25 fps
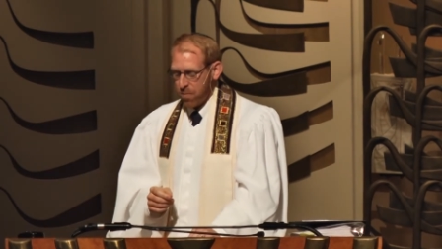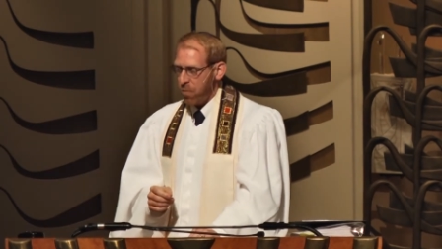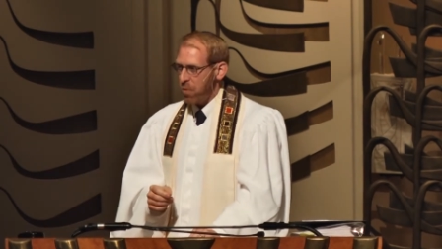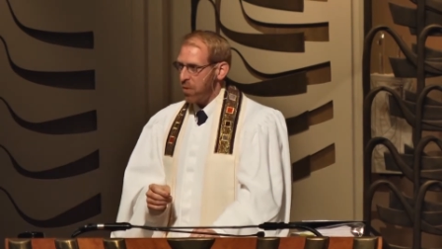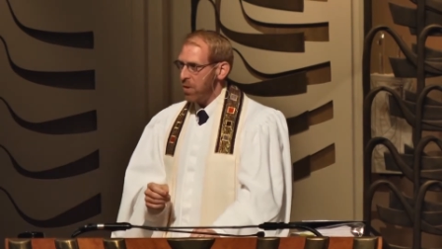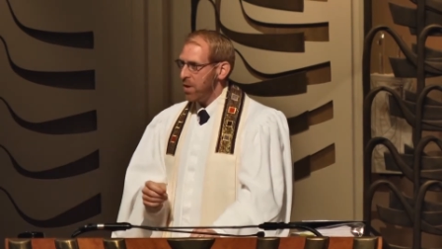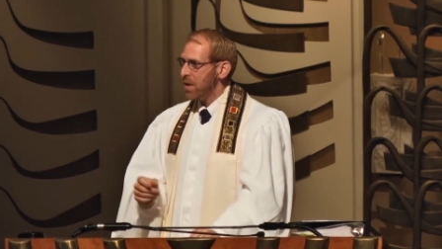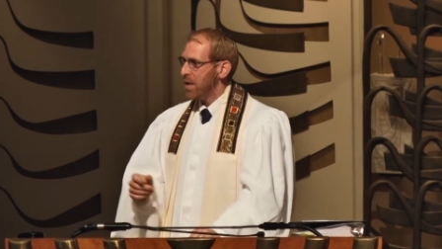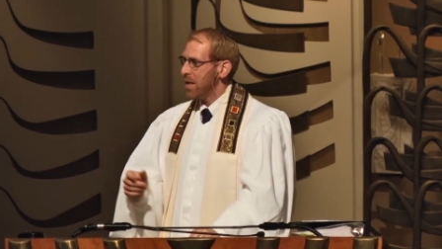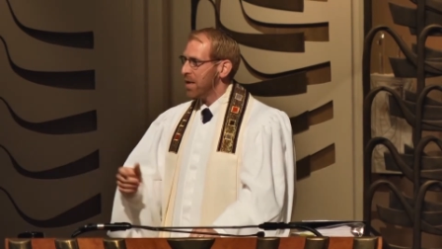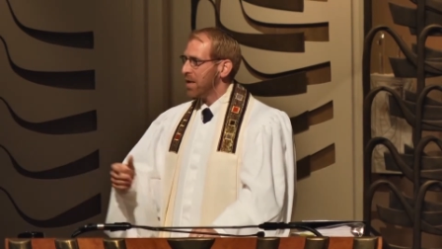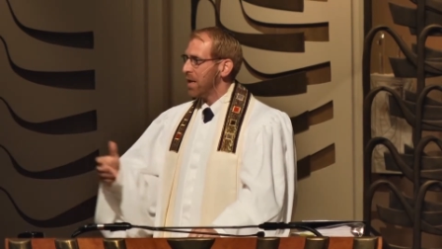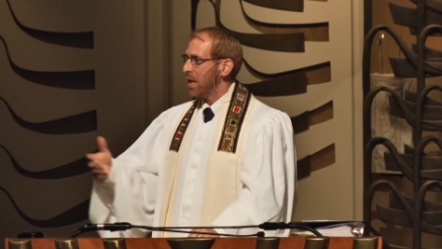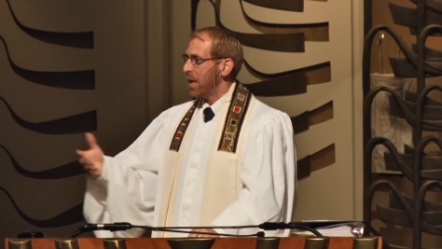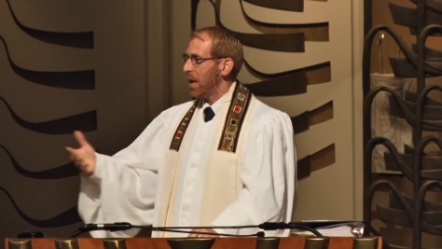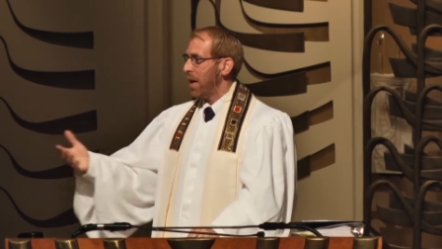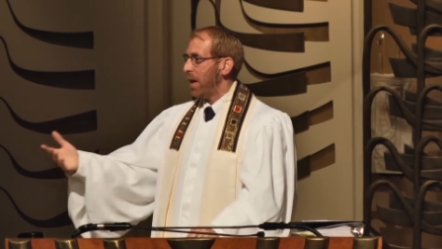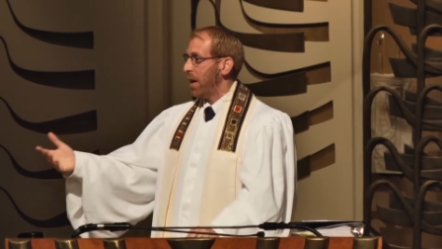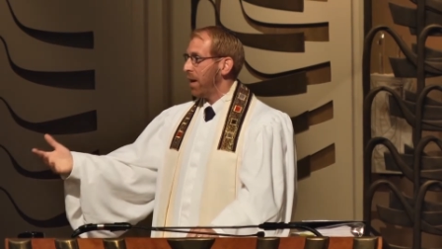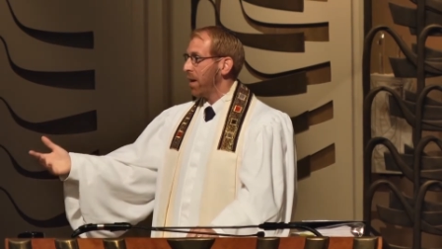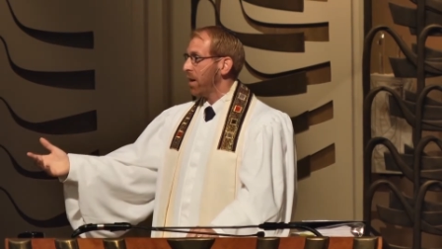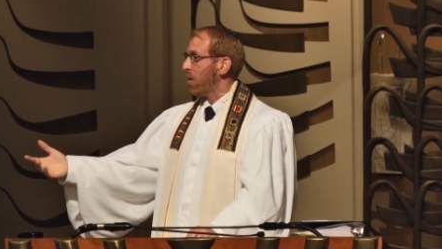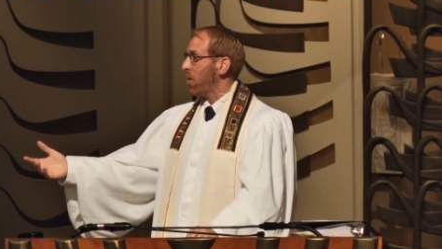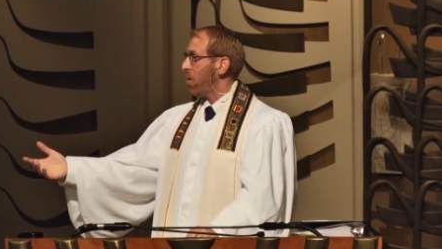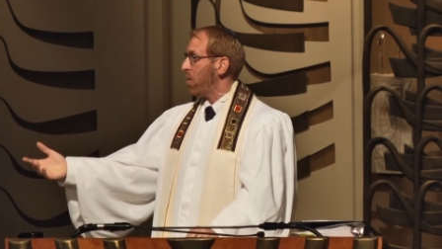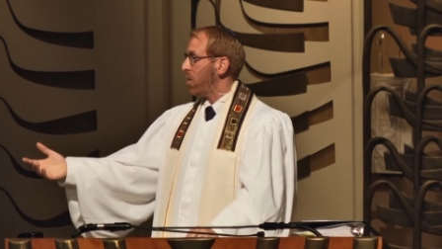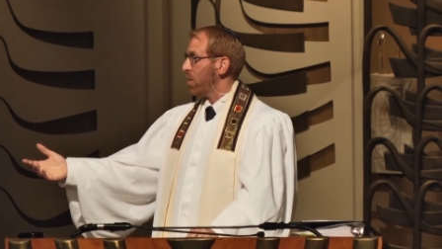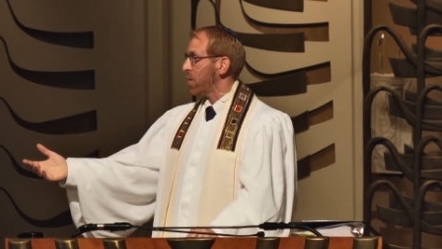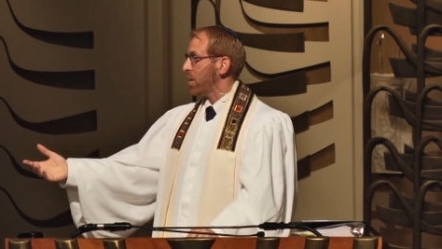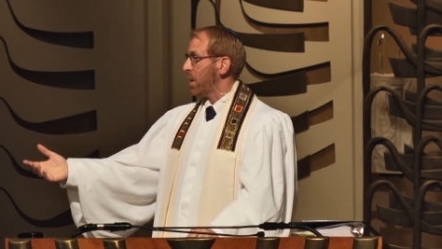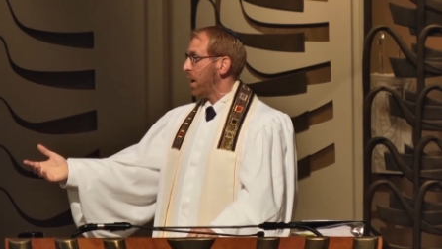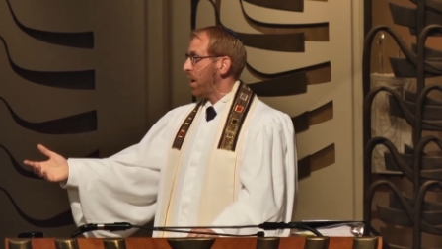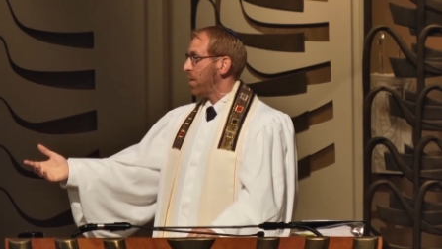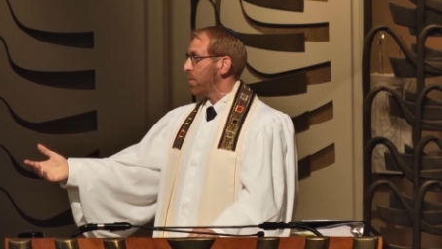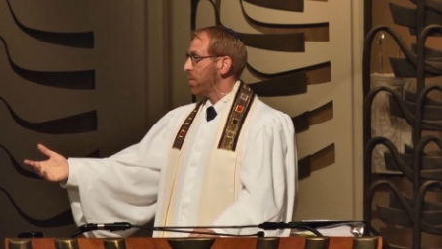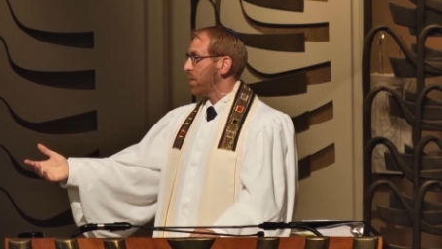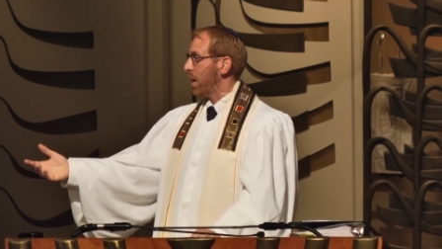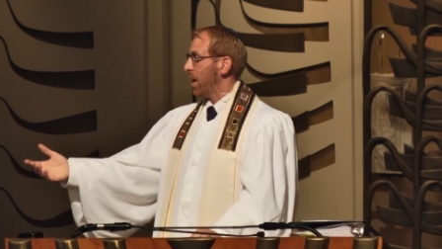Princess Leia
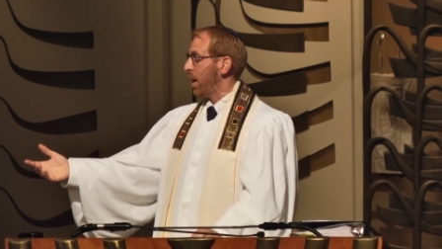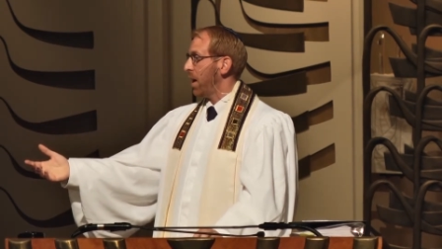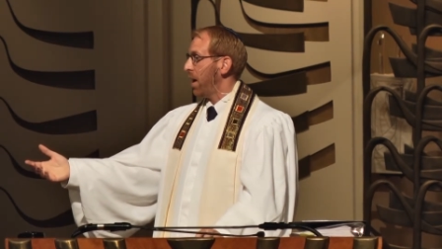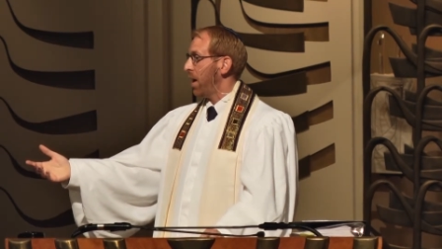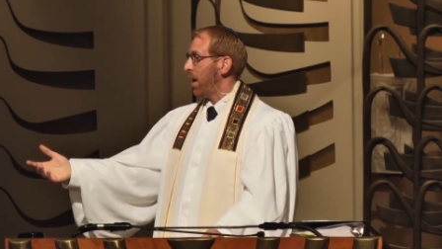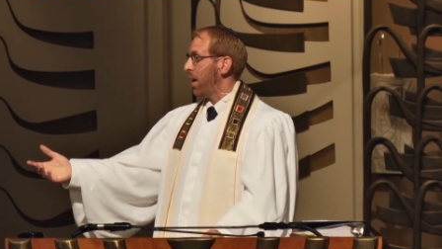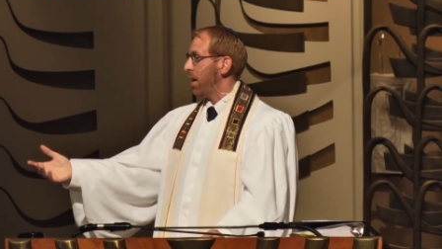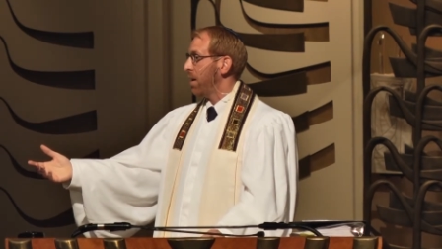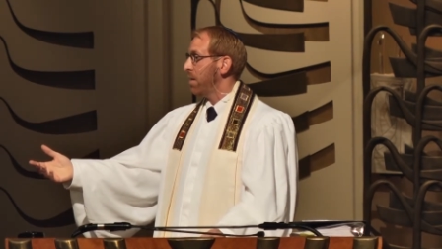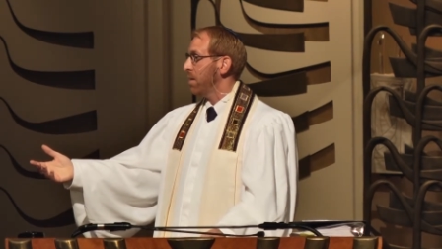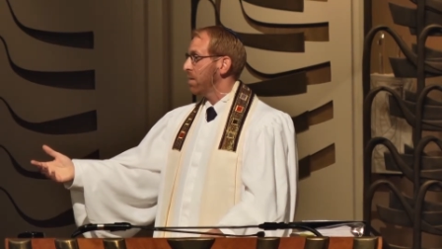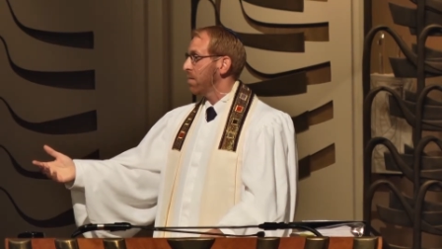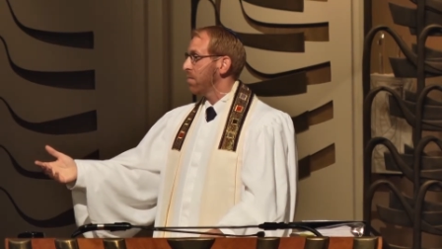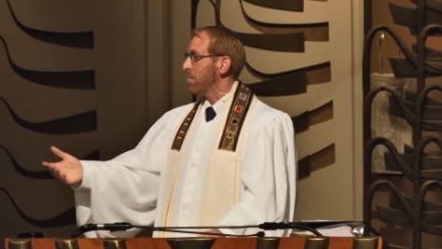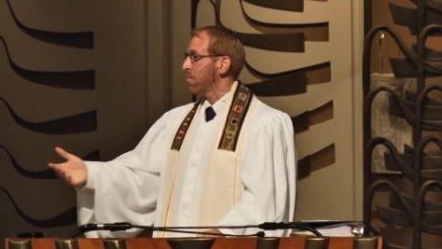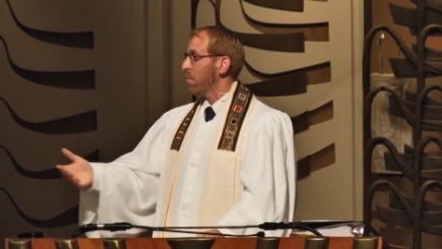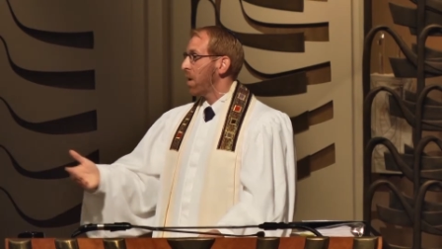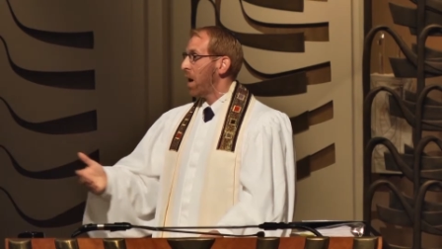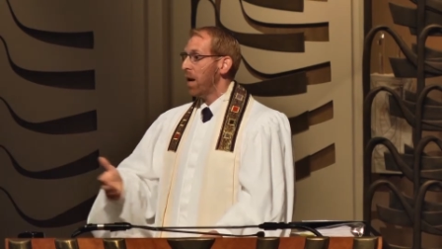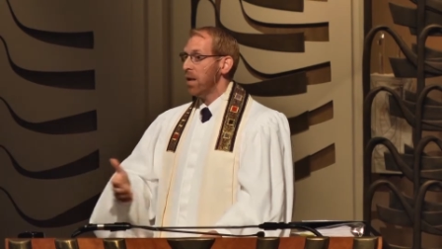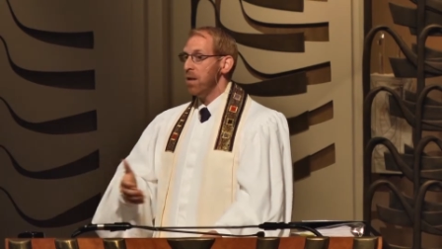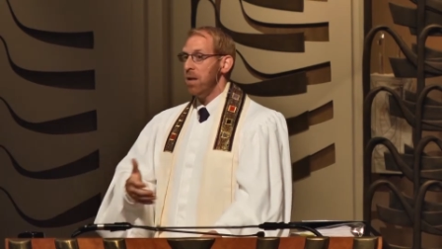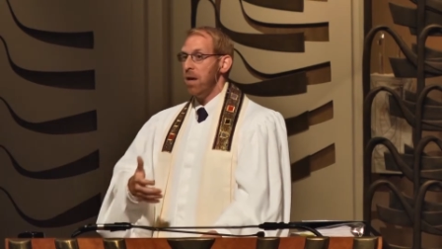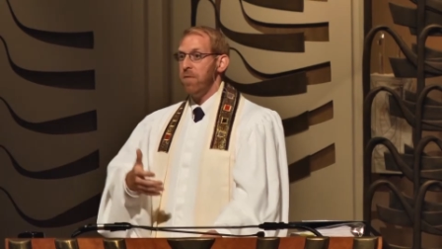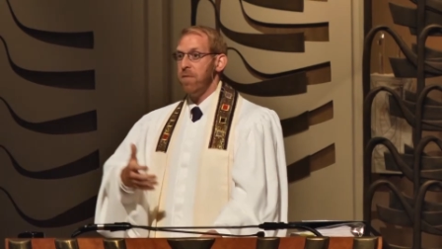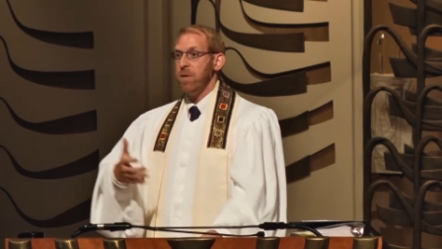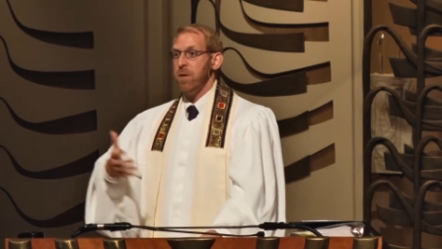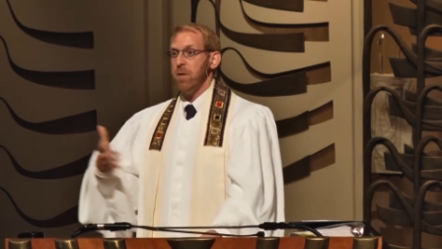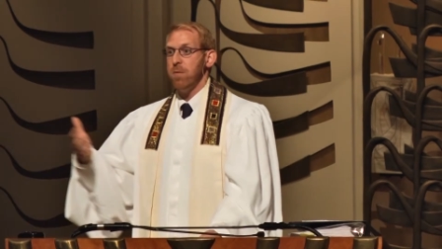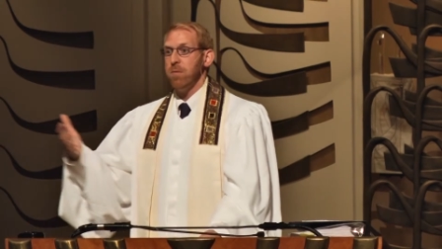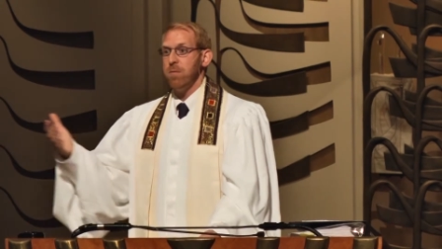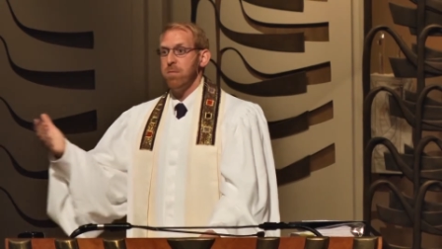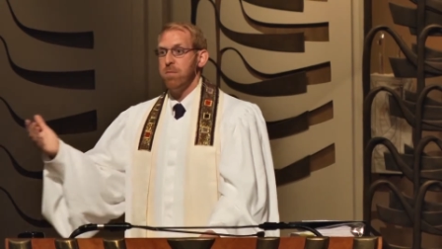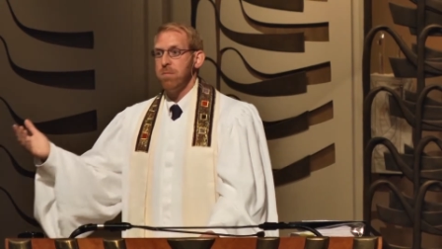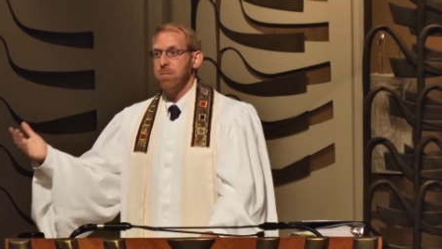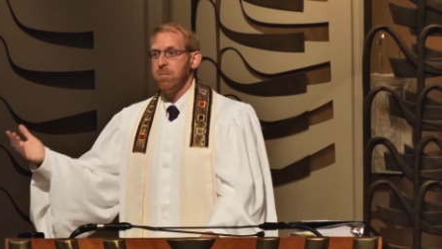calls out to Han, I love you.